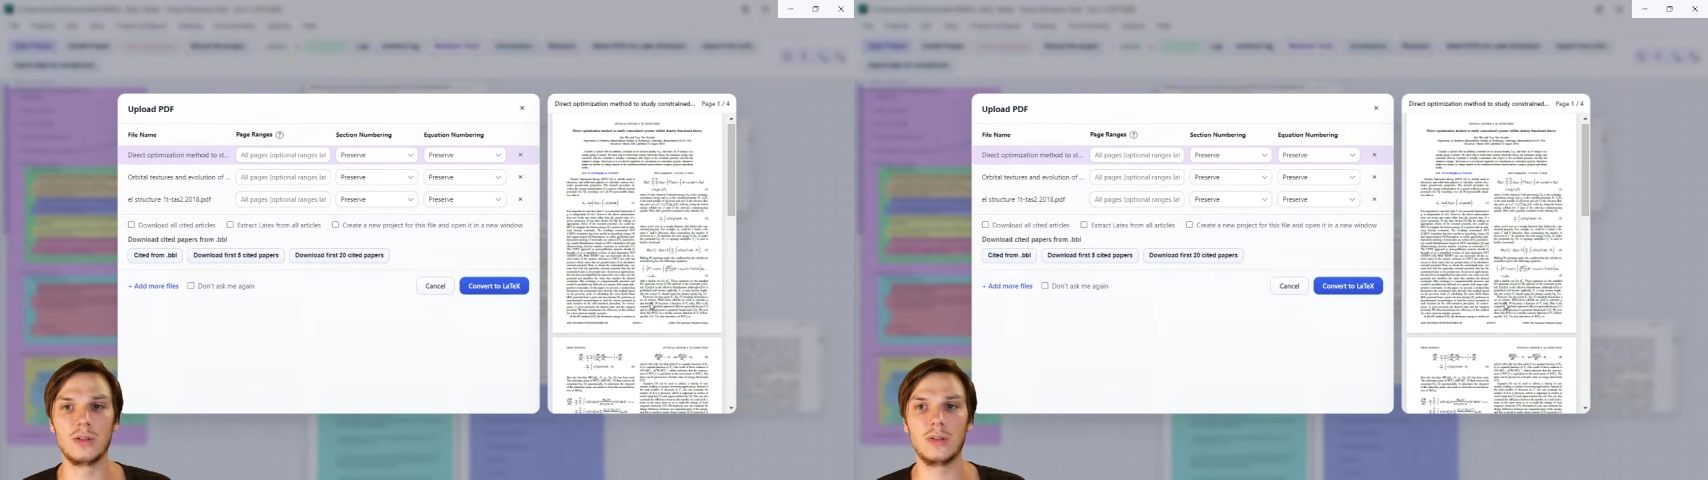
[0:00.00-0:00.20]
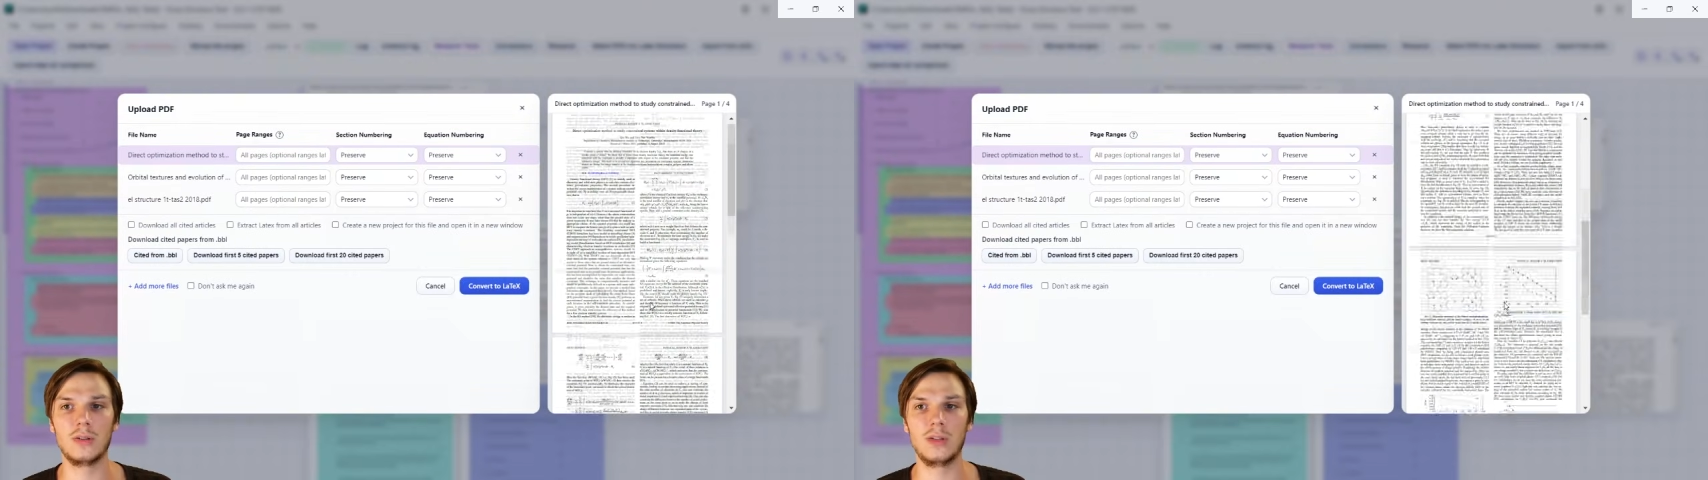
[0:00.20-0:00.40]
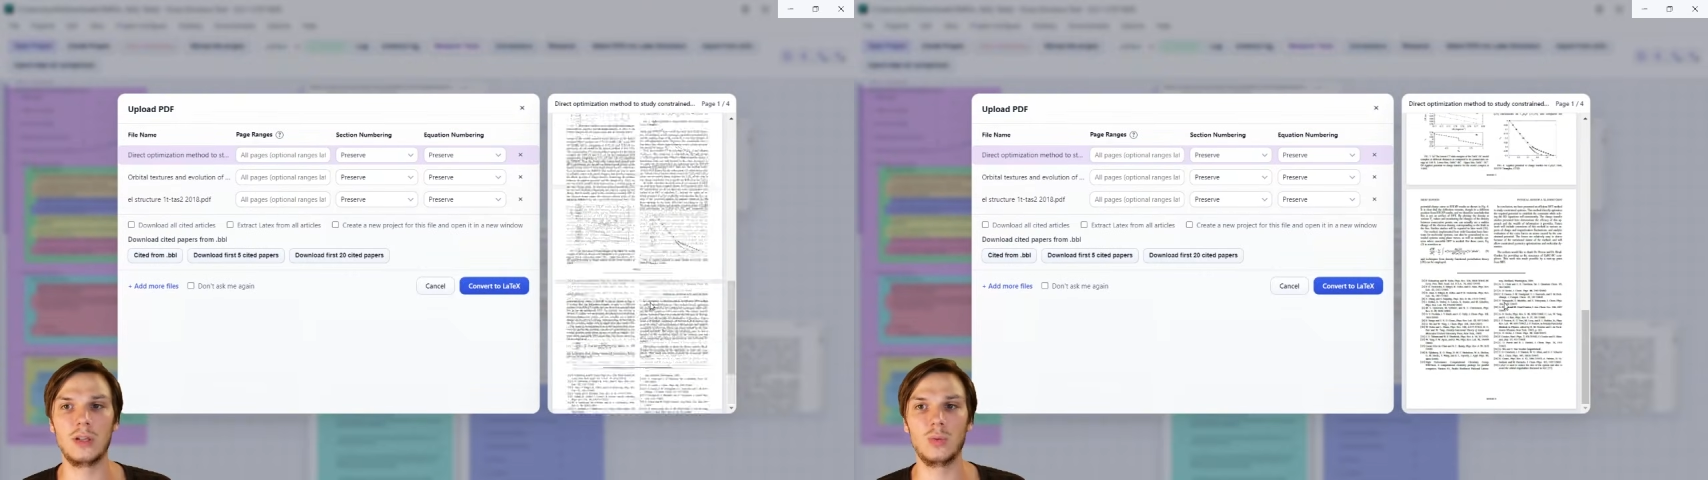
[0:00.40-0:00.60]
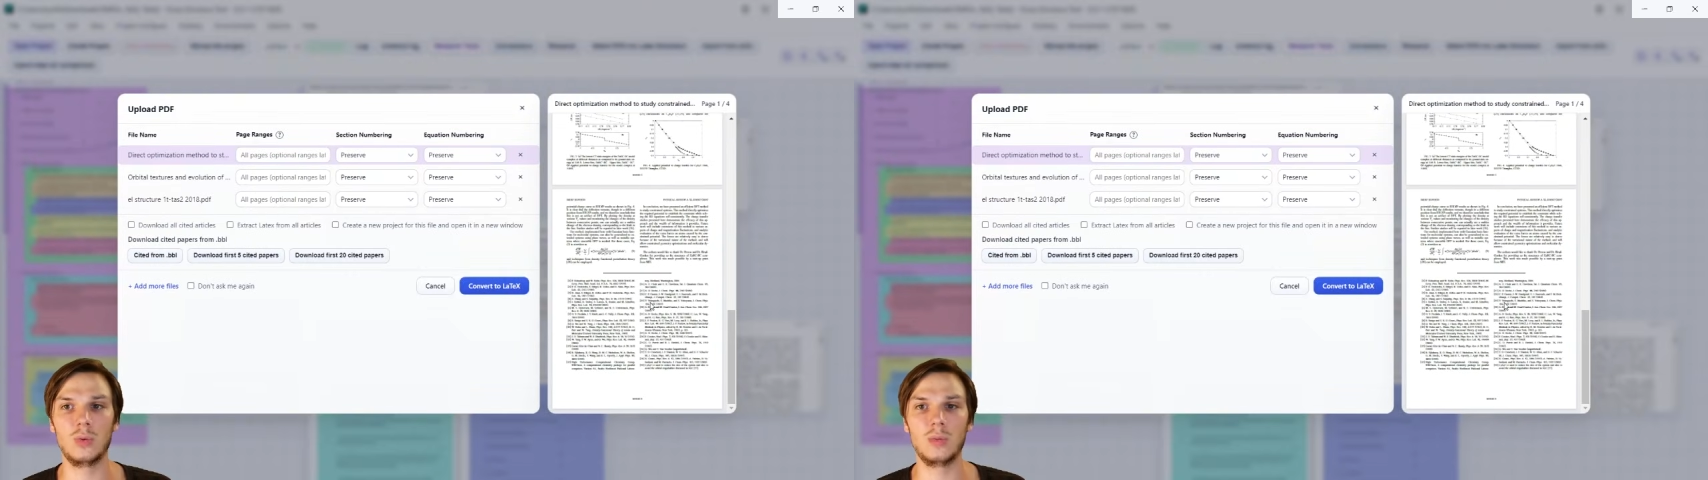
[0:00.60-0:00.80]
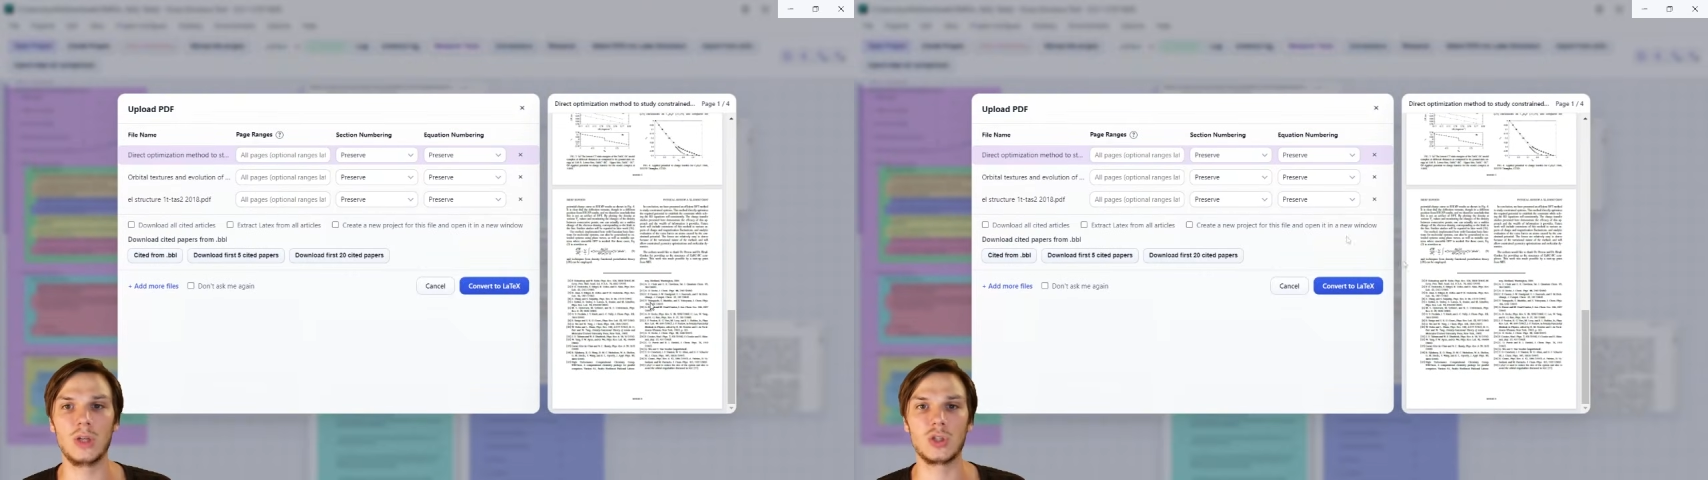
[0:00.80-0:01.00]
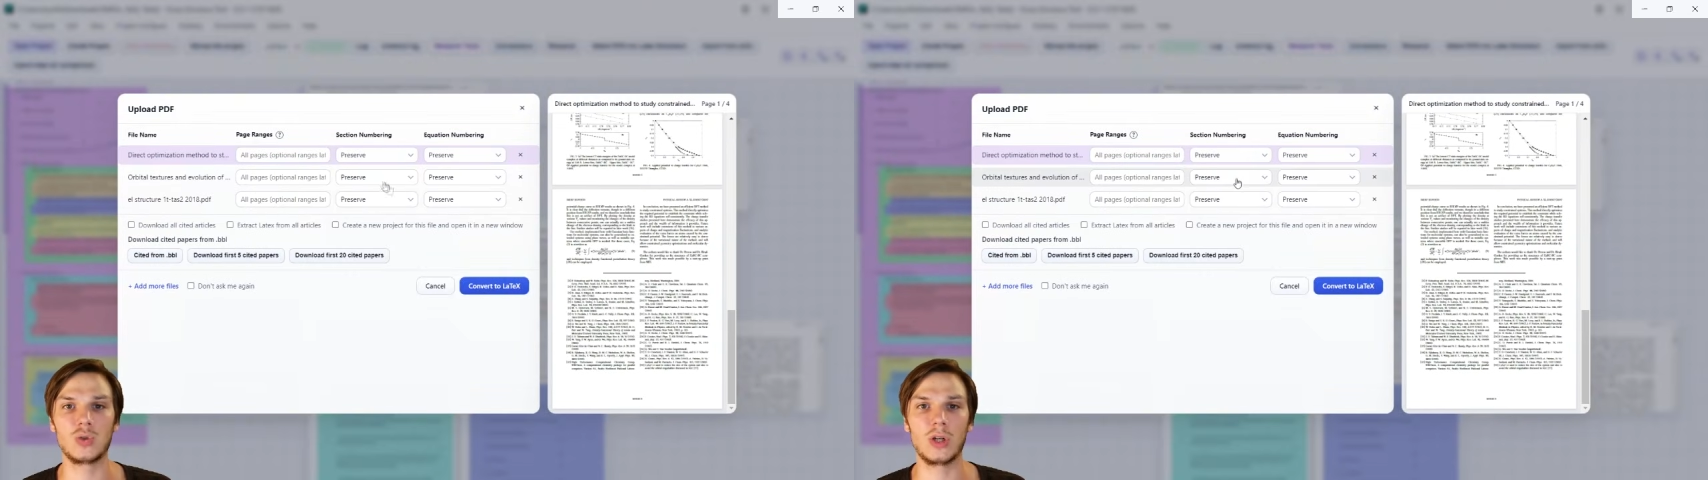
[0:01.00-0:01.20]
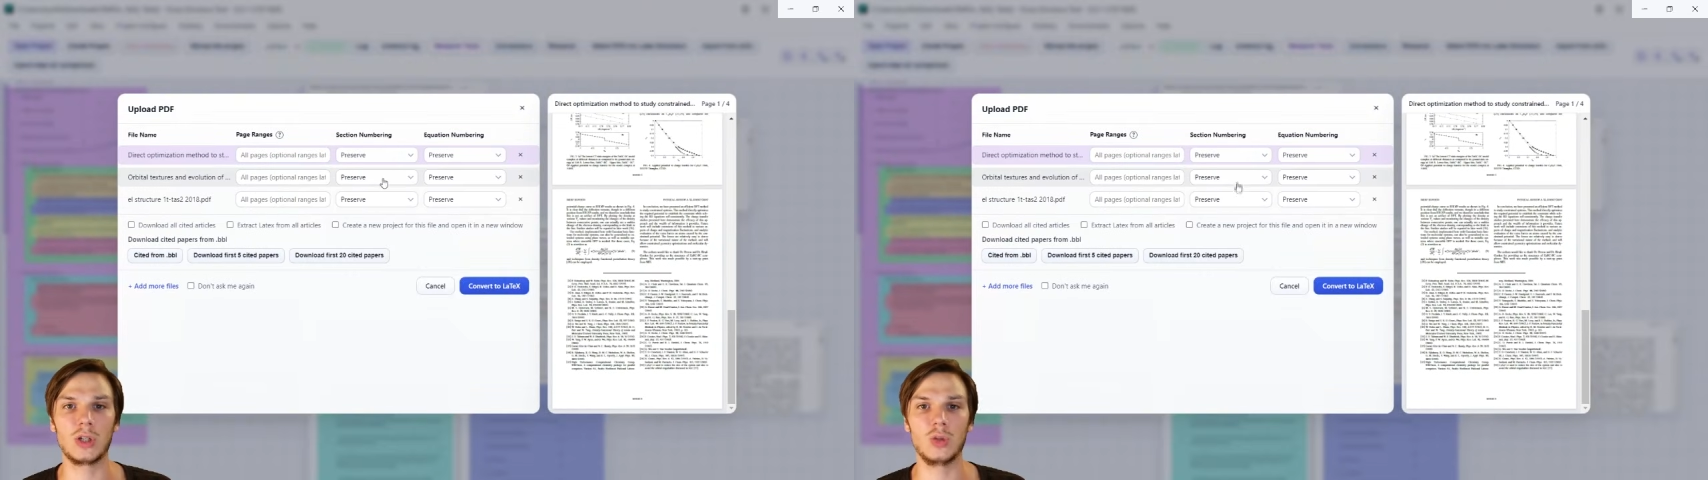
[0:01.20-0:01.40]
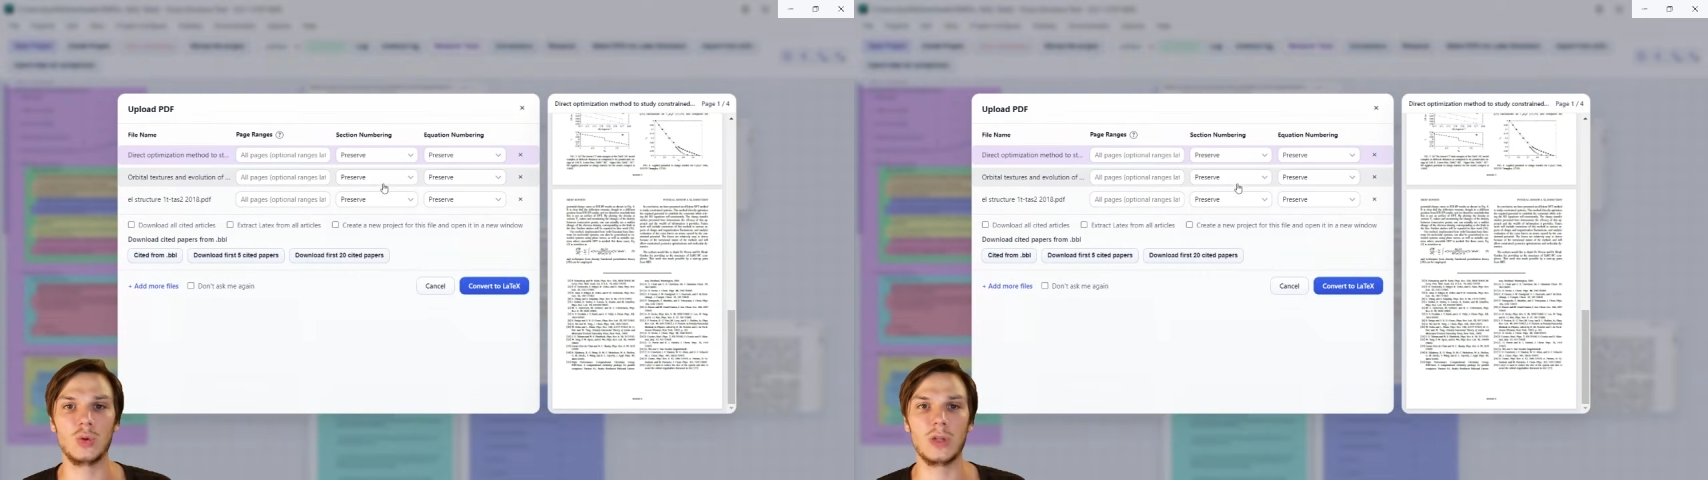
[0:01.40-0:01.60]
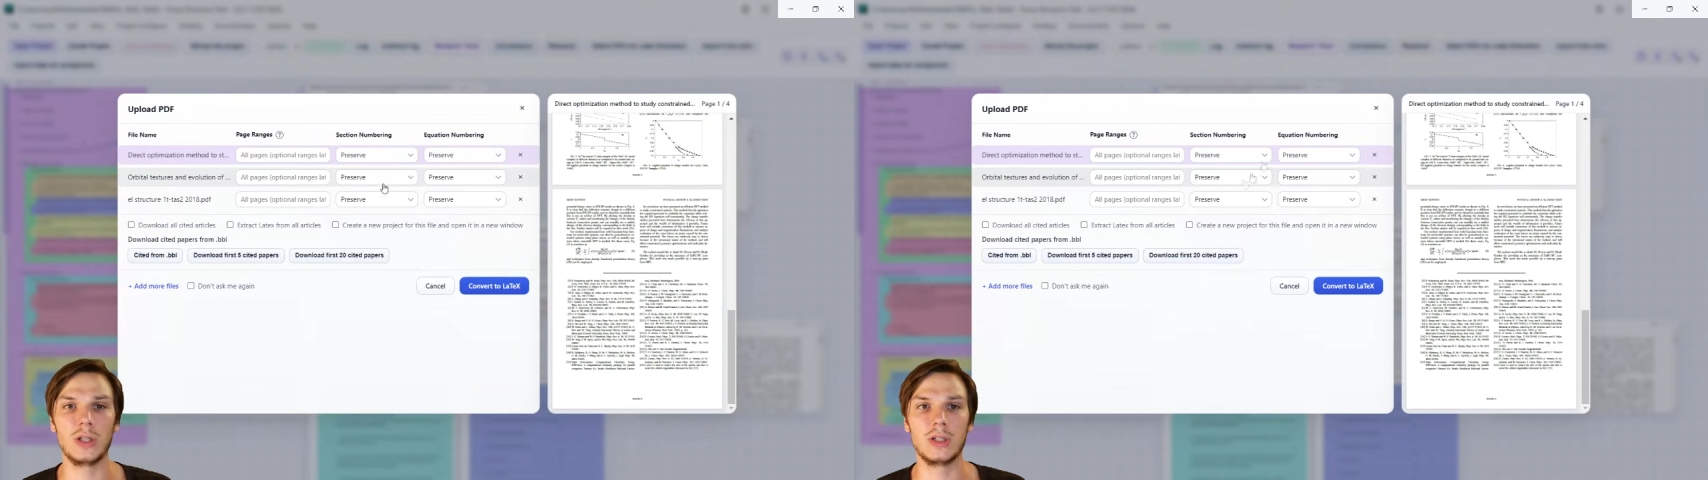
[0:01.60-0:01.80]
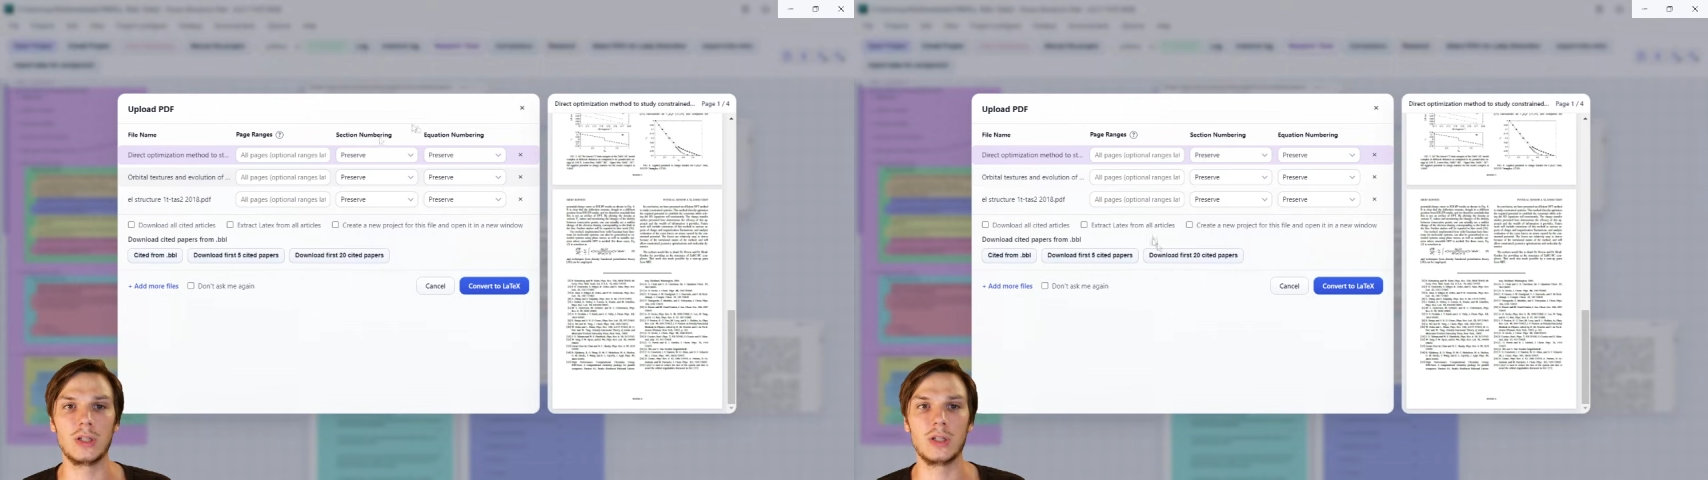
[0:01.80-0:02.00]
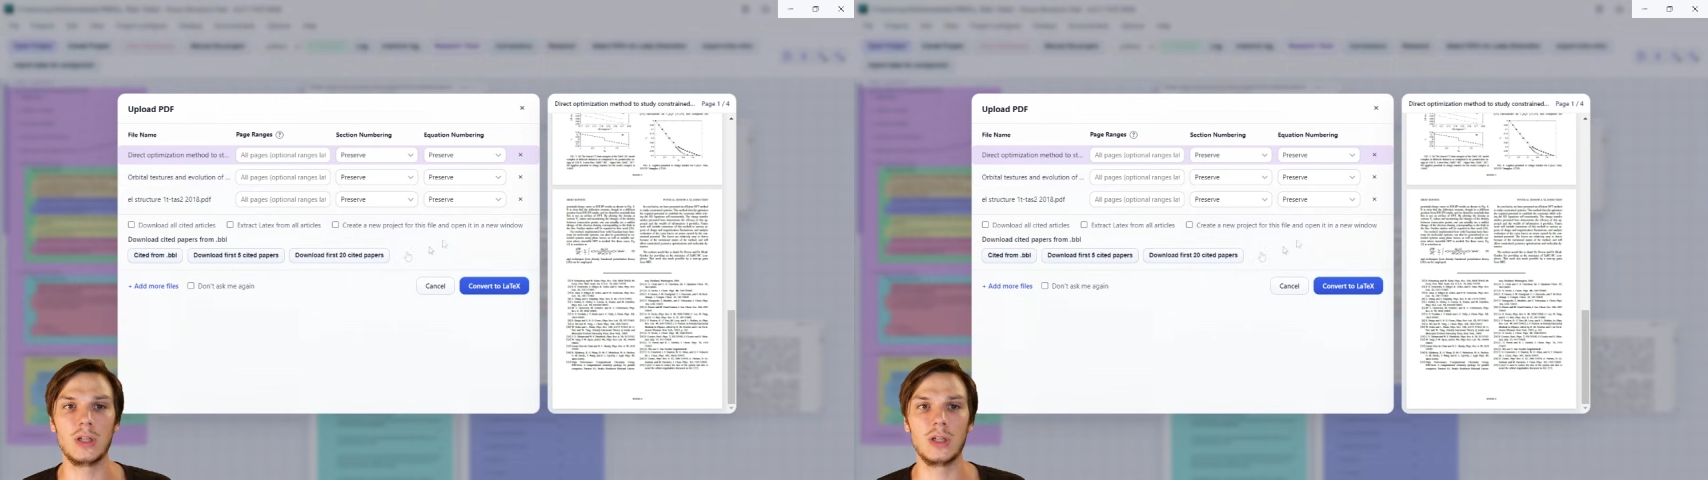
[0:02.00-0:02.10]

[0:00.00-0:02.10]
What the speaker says: they will be extracted to LaTeX